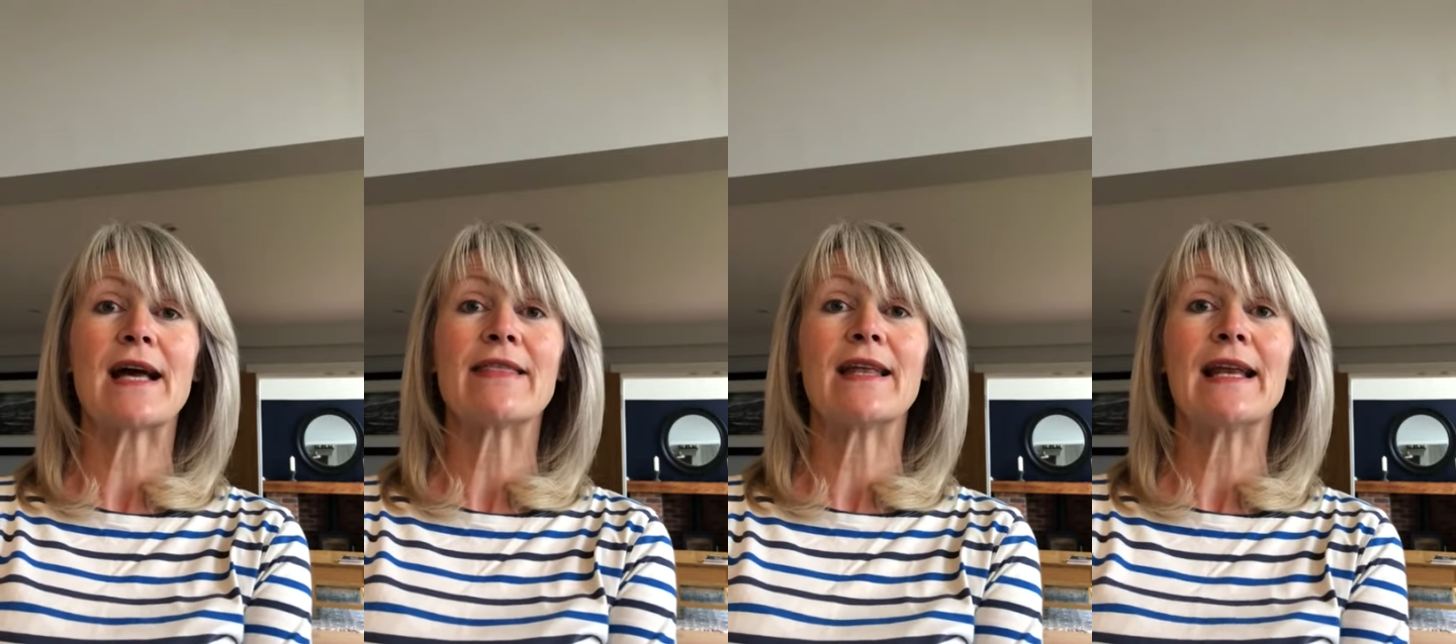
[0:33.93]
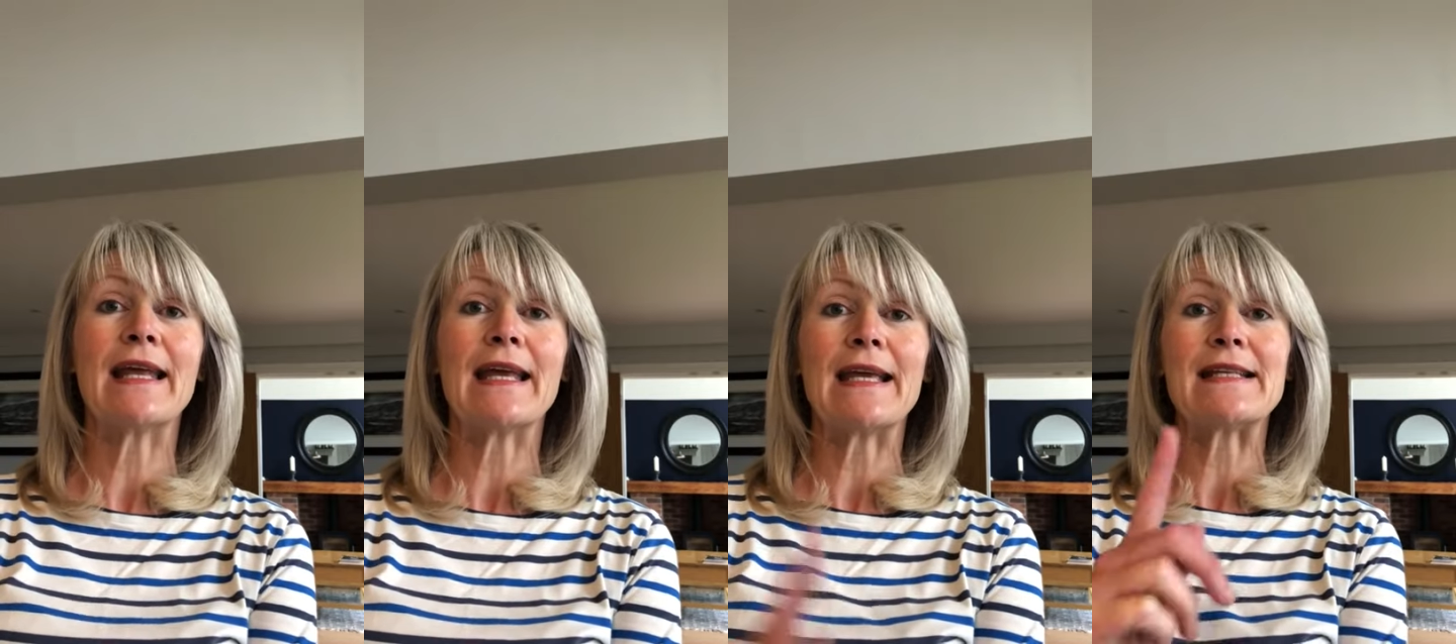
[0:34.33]
and the
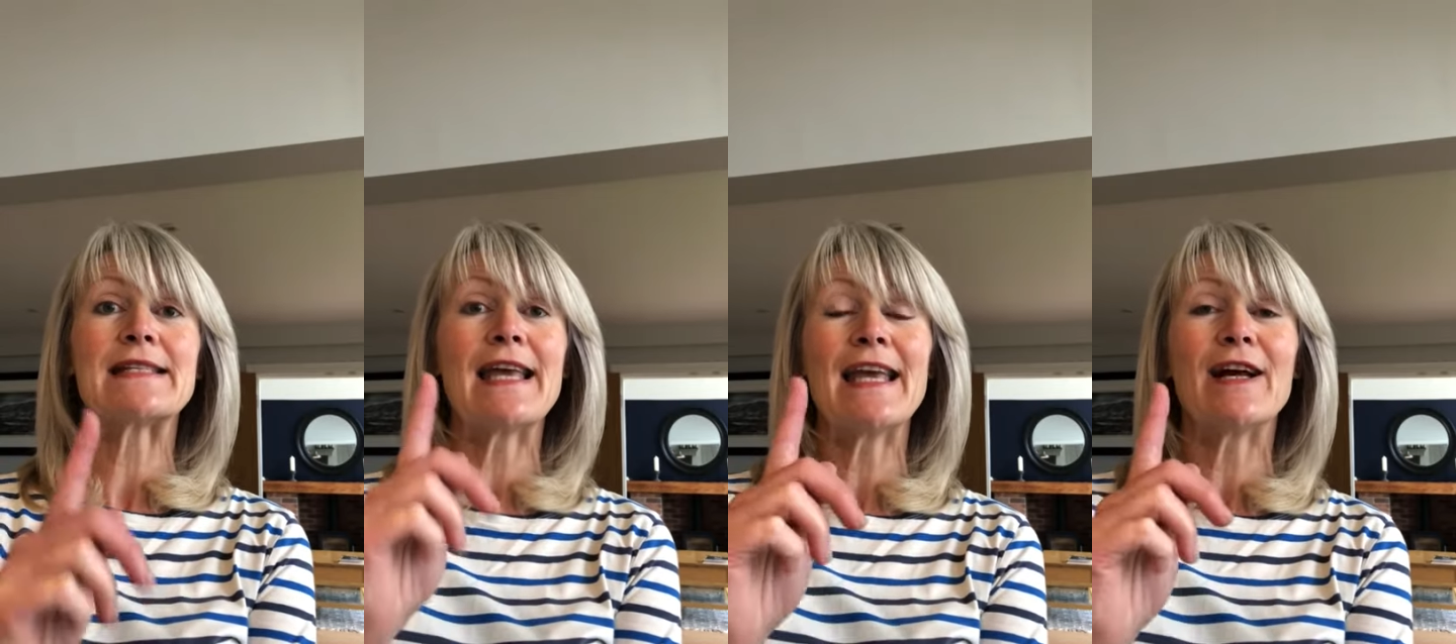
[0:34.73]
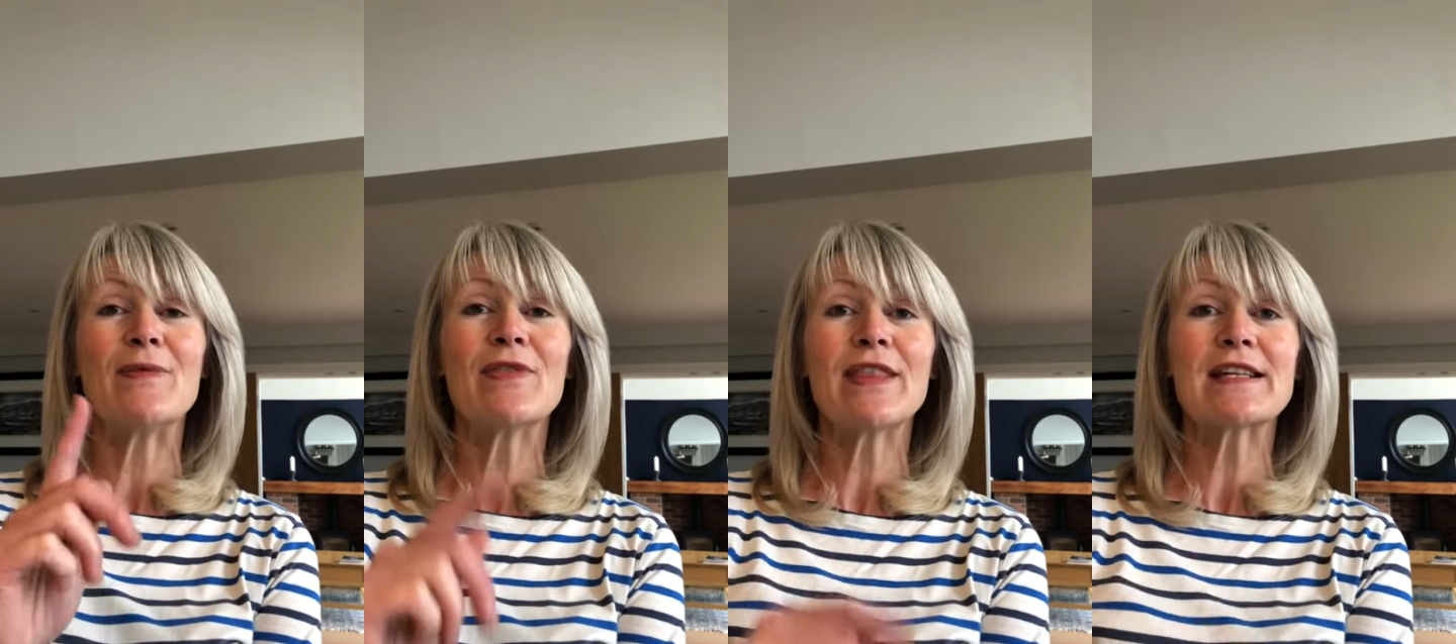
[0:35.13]
link is here.
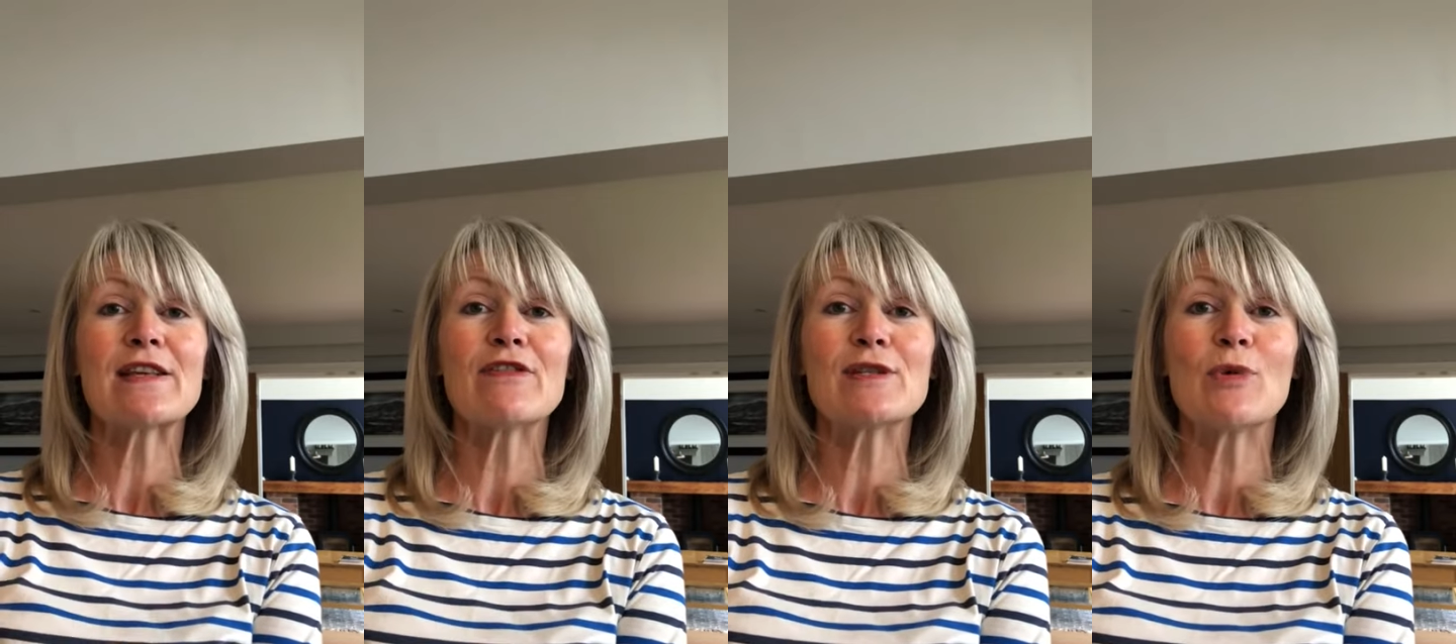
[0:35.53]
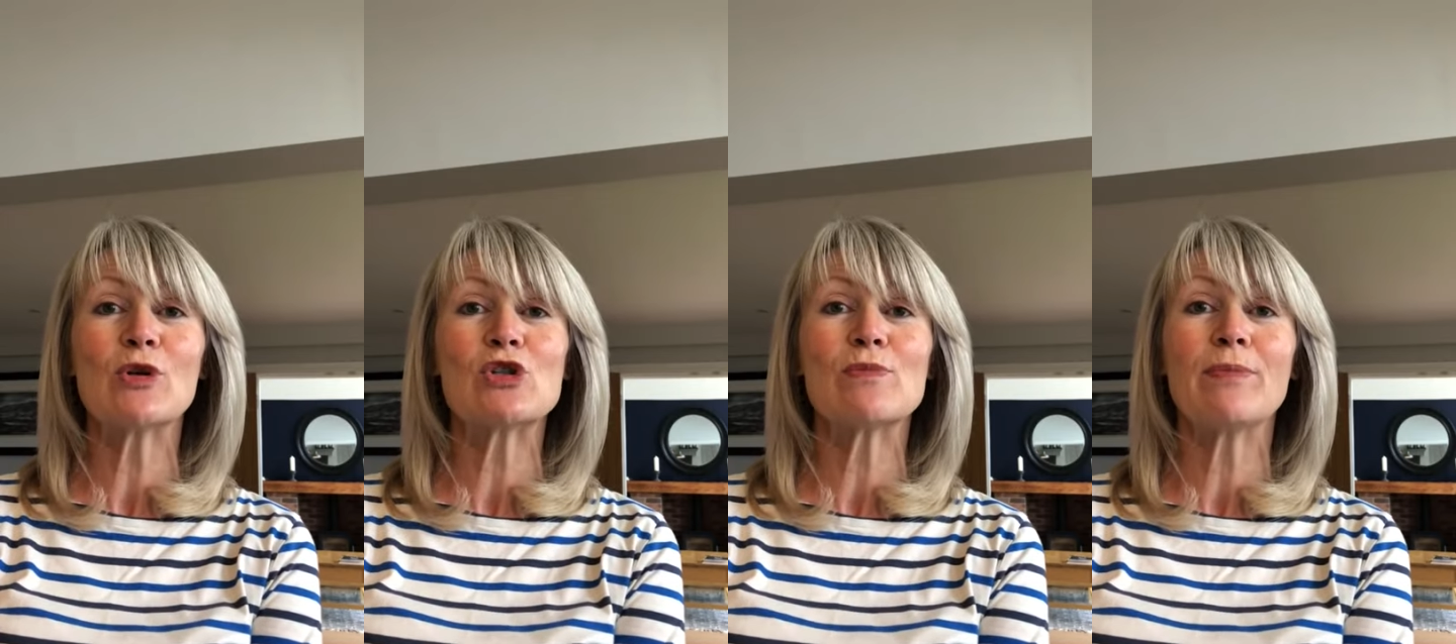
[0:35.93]
Thanks ever so
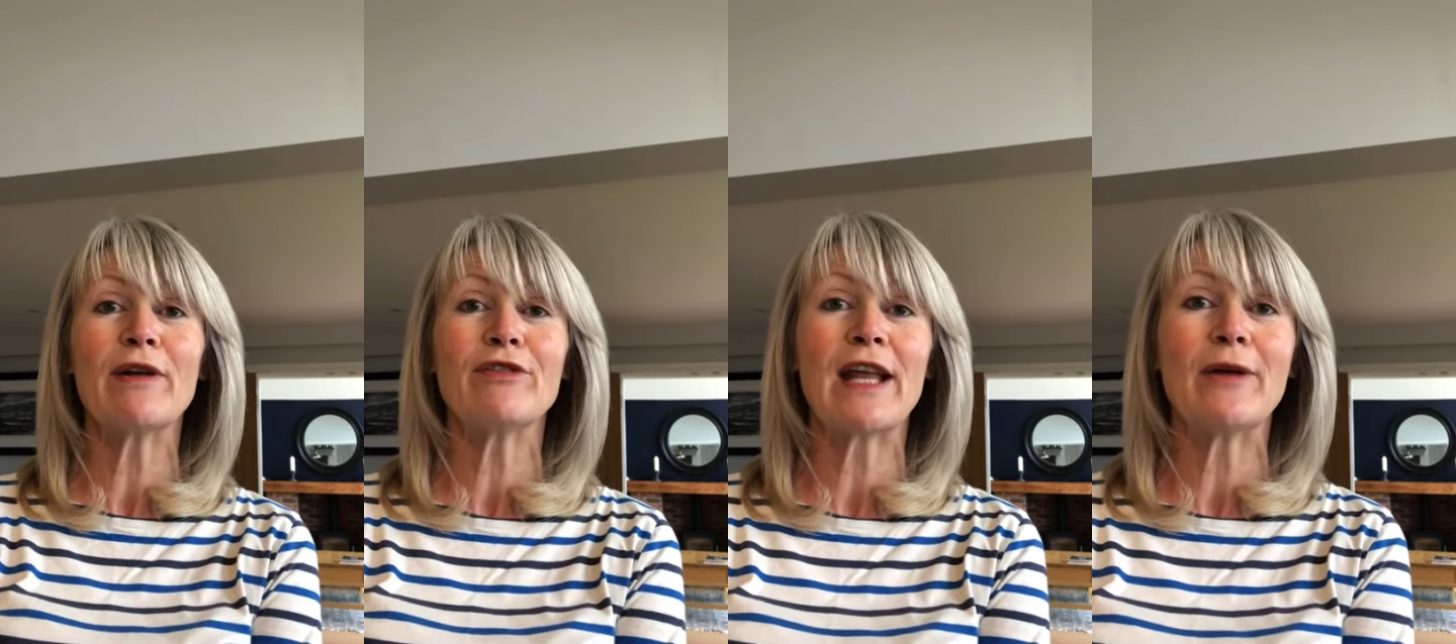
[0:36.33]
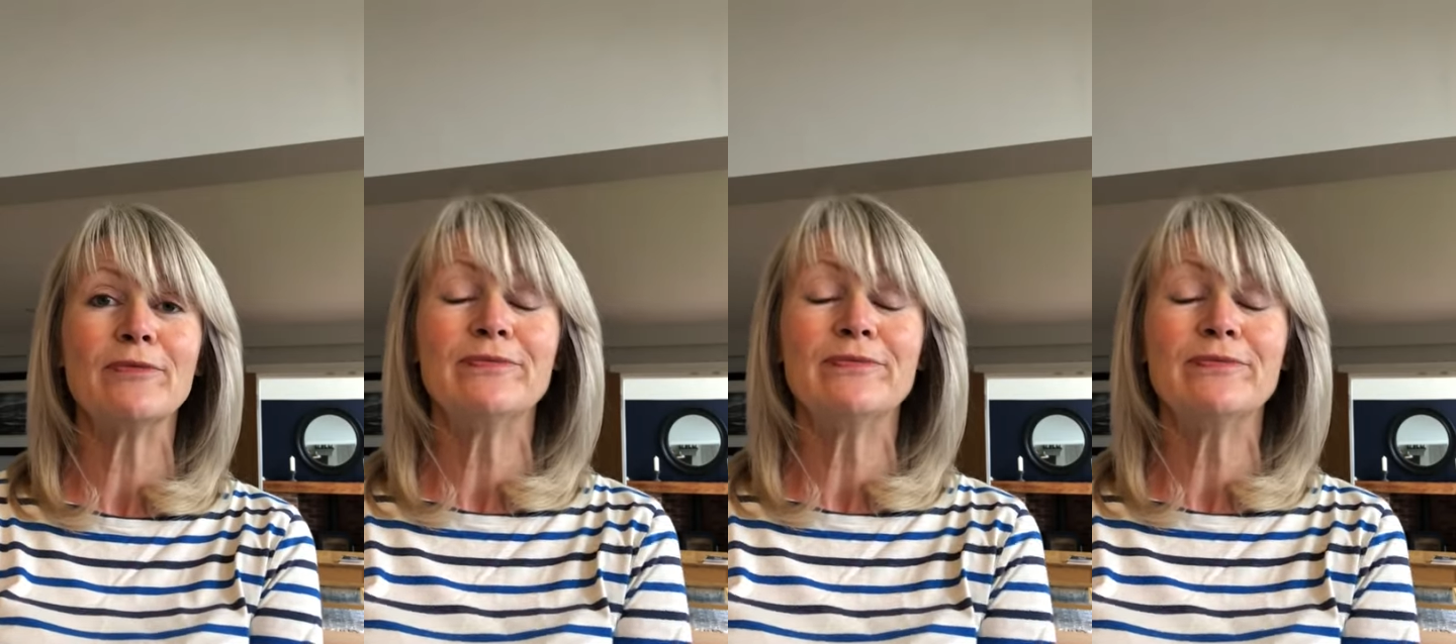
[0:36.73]
much. Bye for now.